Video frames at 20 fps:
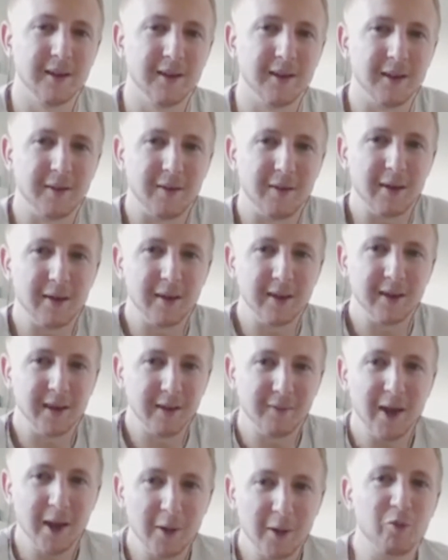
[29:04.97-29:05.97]
Yeah. if,
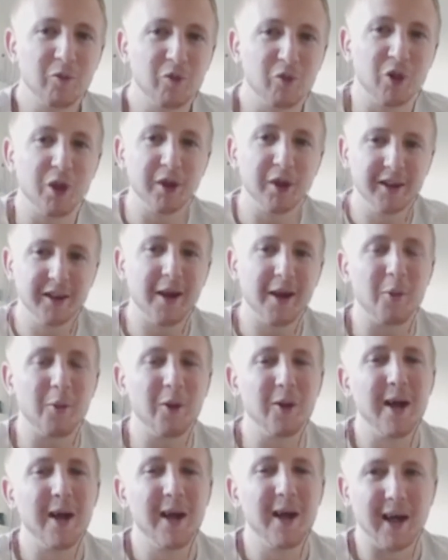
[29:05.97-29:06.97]
if, anyone, re- you
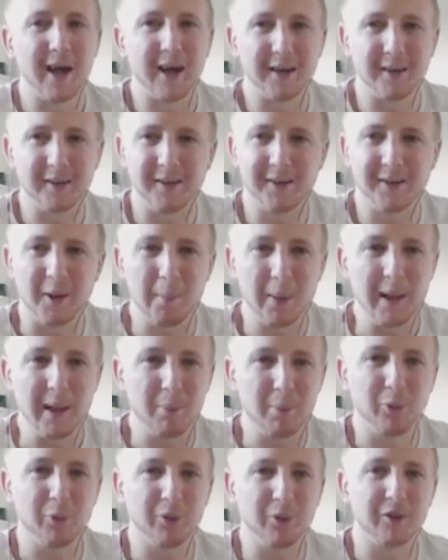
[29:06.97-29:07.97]
know, and the
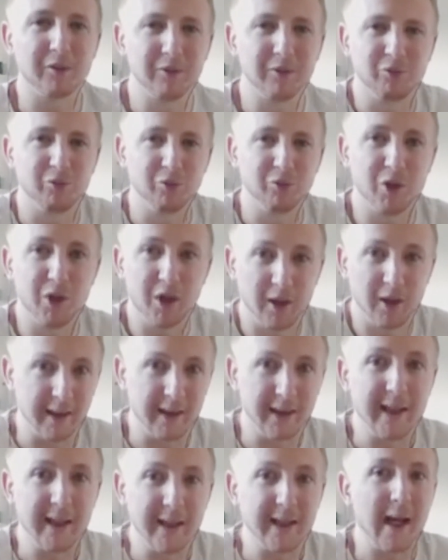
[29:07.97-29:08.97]
people that really
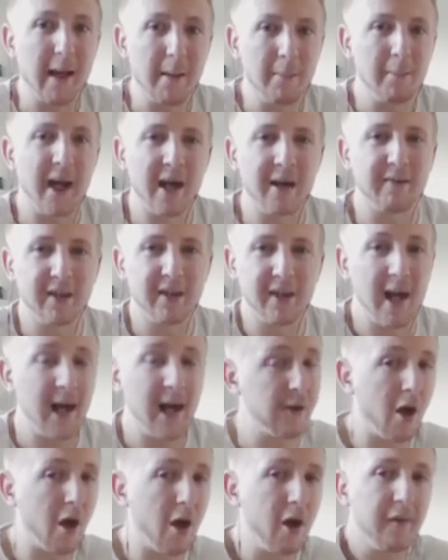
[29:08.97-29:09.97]
need him there and
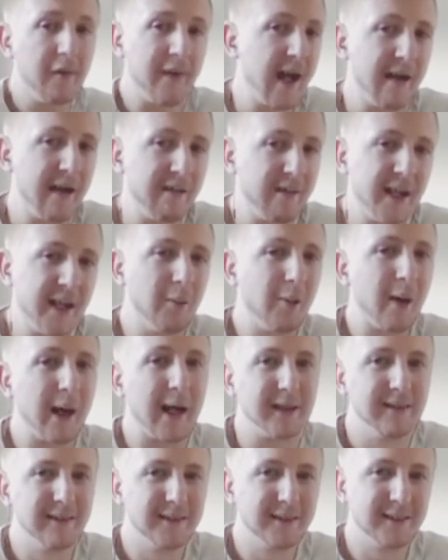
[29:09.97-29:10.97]
then are there
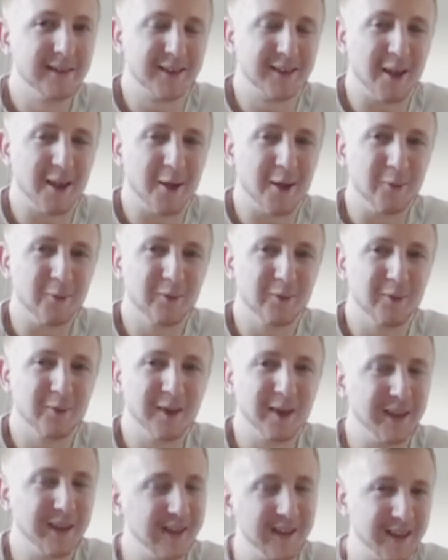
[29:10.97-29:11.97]
anyway. So
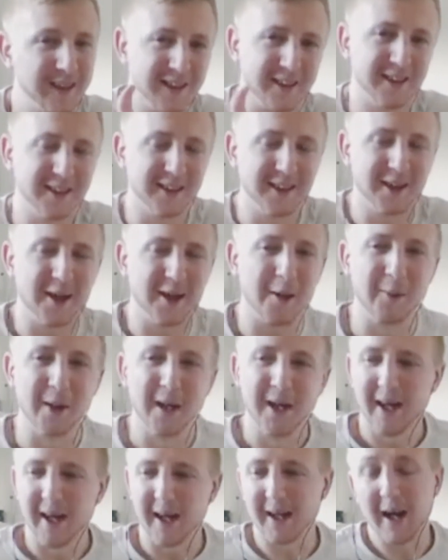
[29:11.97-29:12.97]
it, you know,
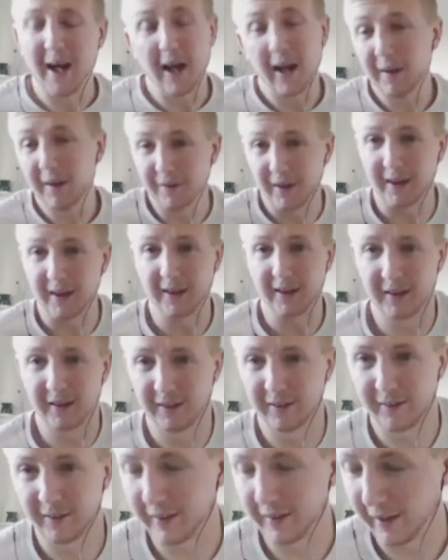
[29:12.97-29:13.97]
and I, I think
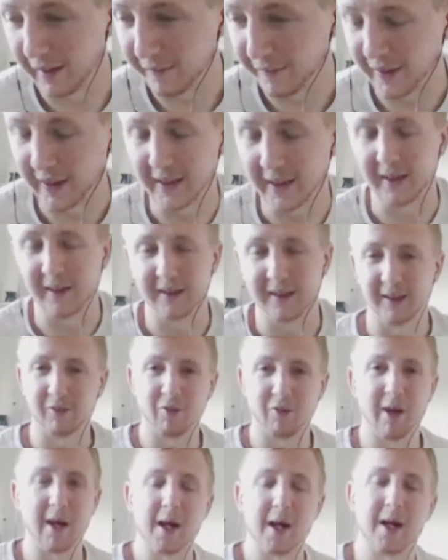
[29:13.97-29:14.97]
it's, I think it's a
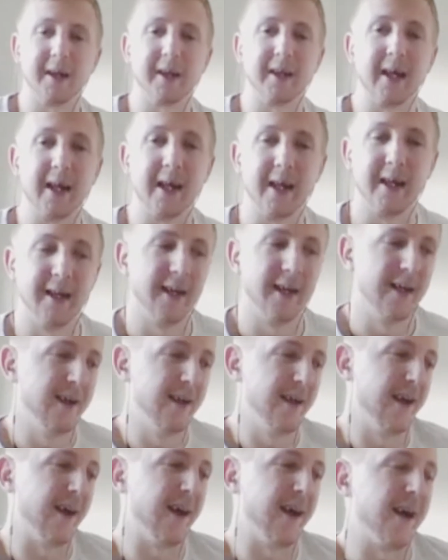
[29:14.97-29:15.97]
great idea.
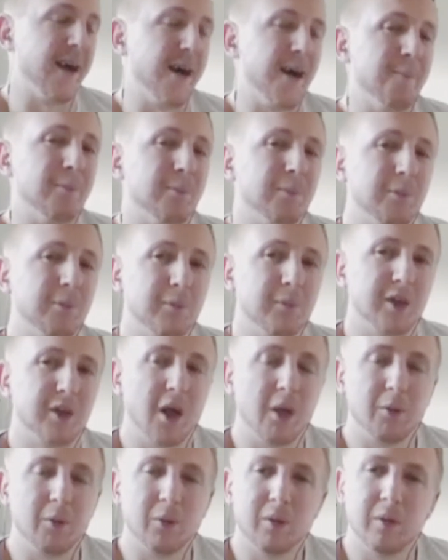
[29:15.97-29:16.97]
Um,
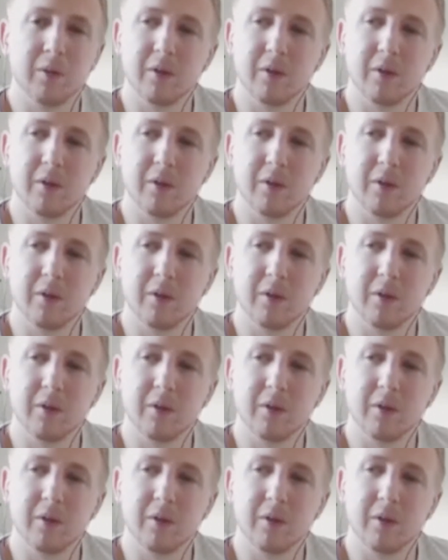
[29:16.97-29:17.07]
so